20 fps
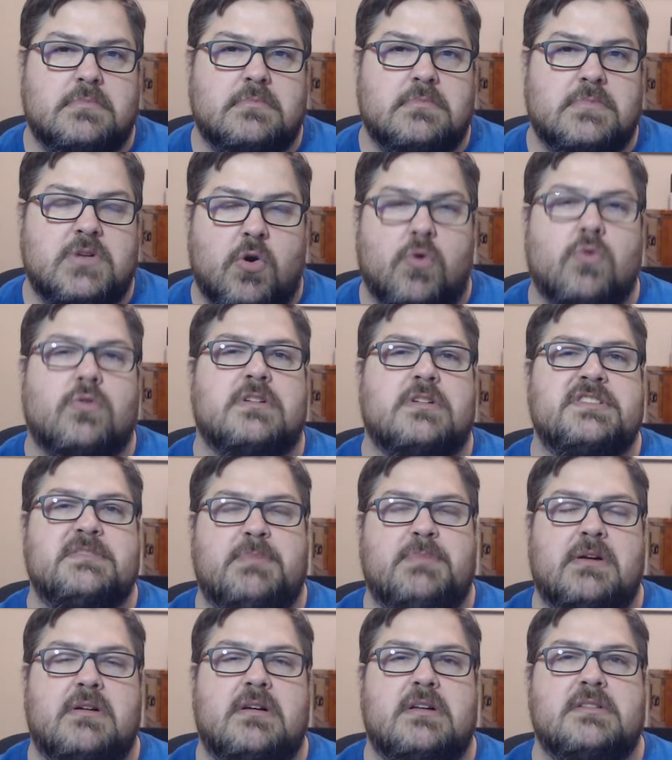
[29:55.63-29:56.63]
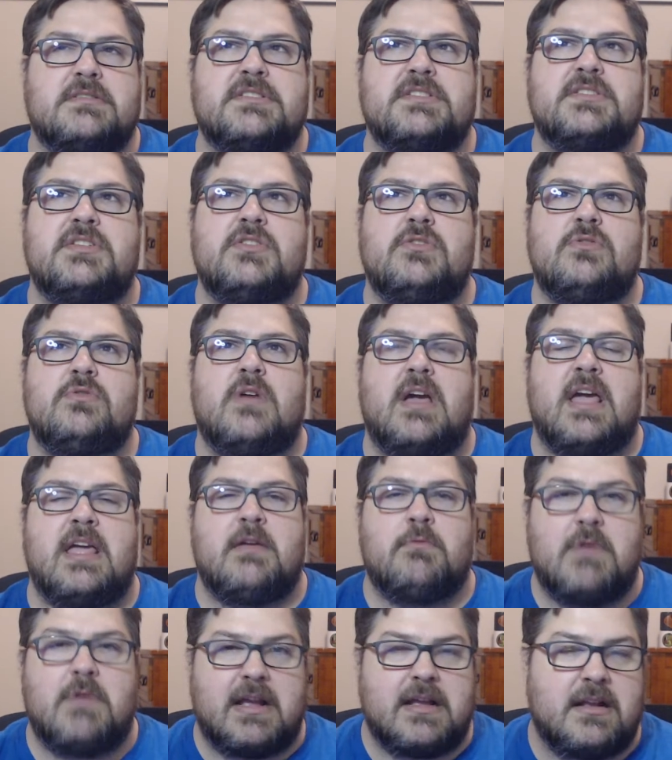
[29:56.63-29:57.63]
corresponds to
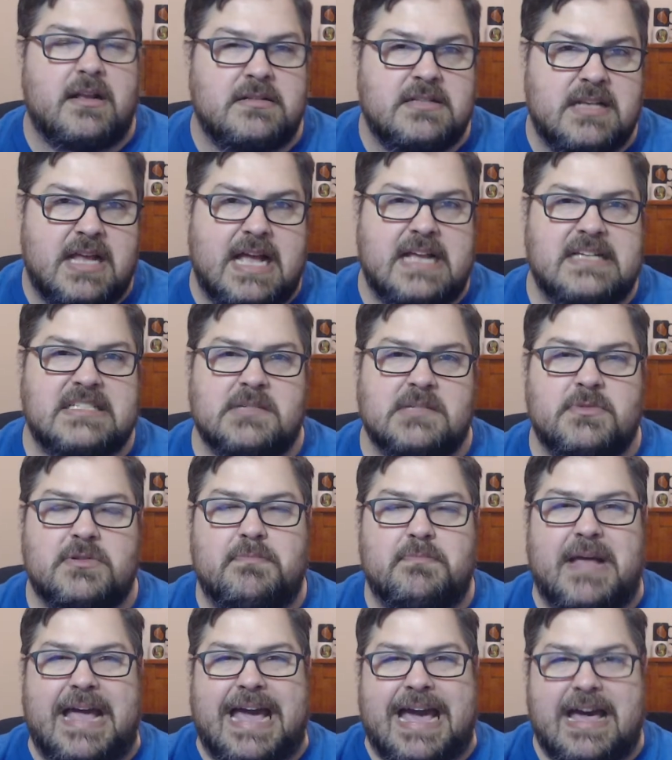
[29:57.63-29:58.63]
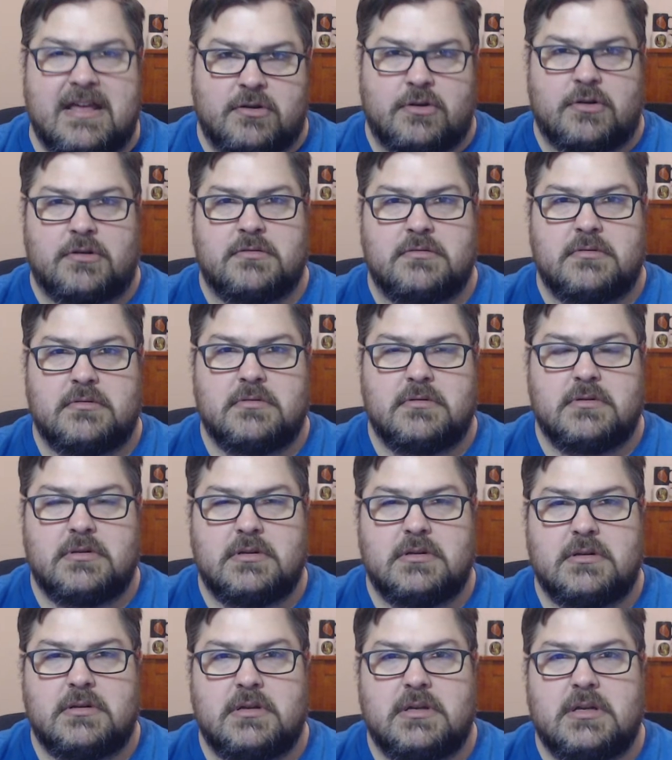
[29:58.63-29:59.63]
a recognizable pattern,
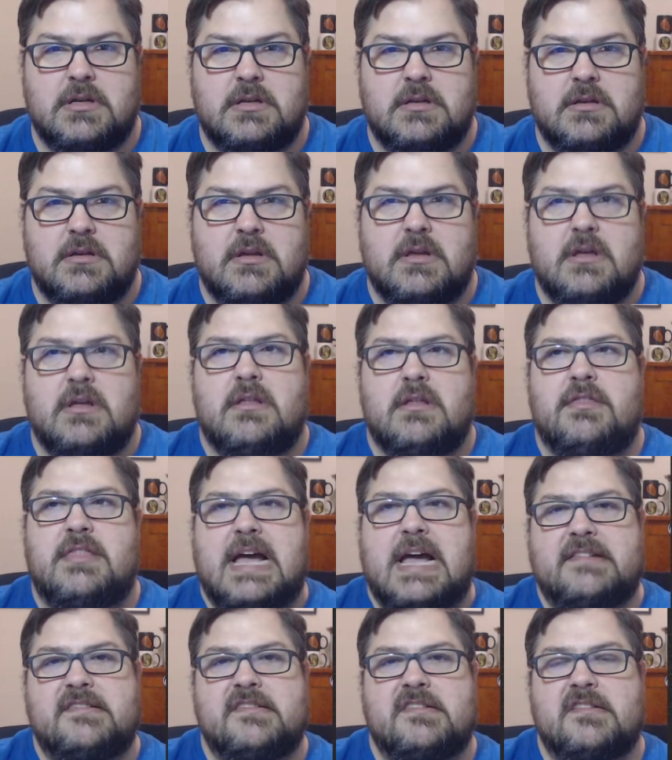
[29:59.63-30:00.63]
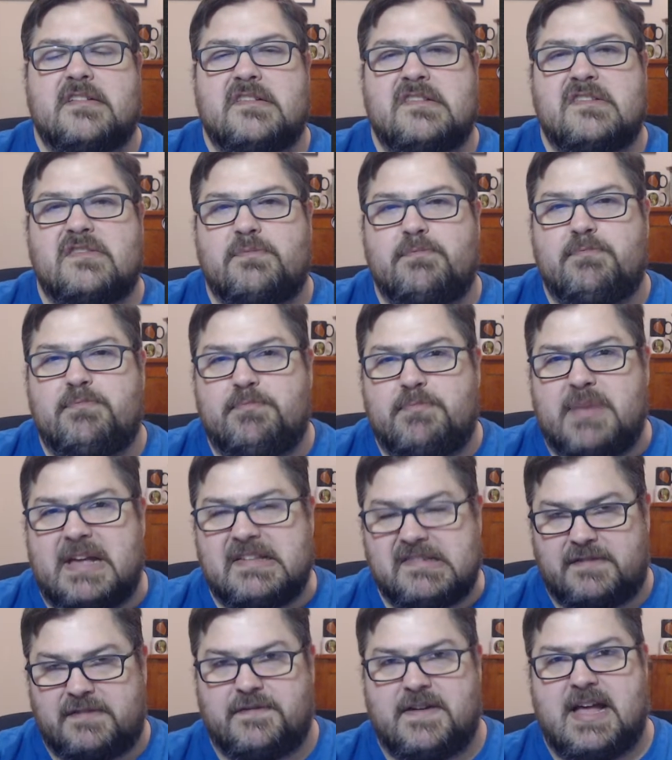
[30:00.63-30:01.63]
that's
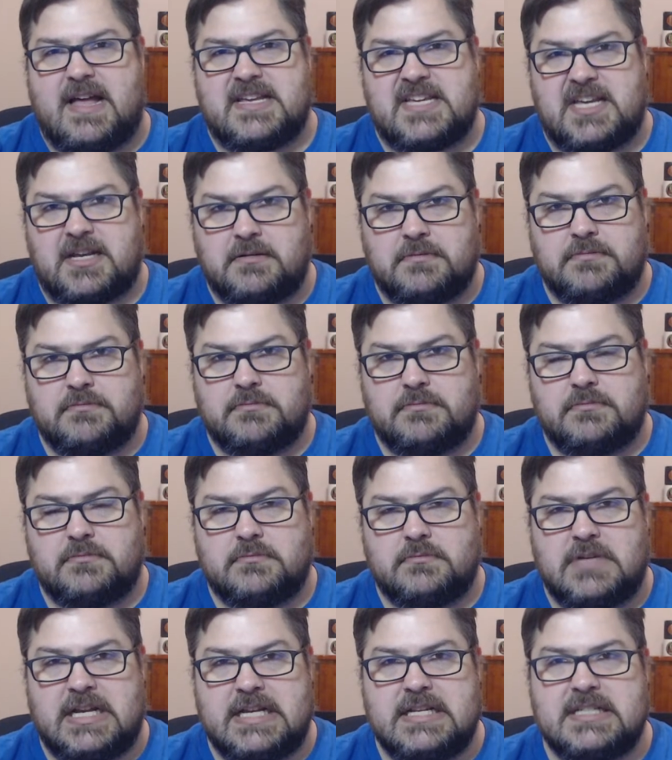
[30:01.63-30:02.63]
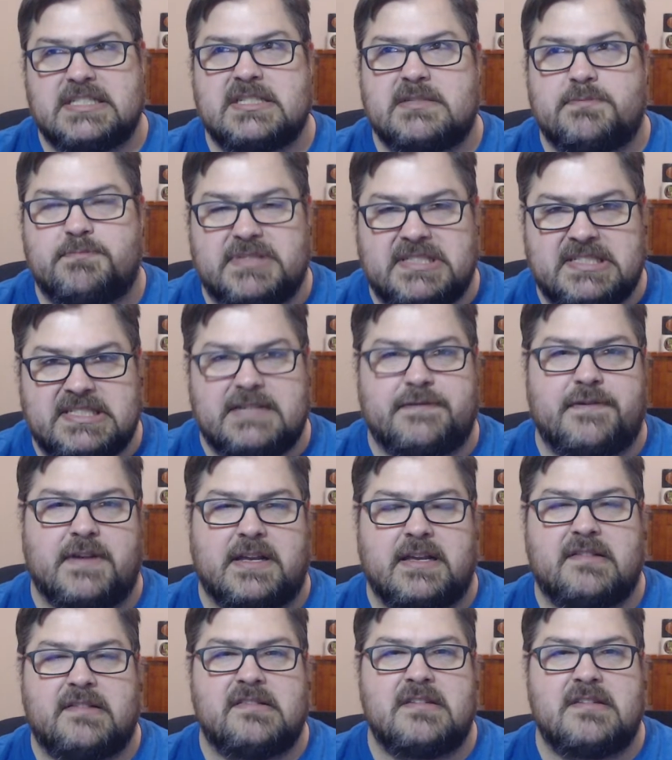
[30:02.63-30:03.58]
specifying, right? It's specific. It's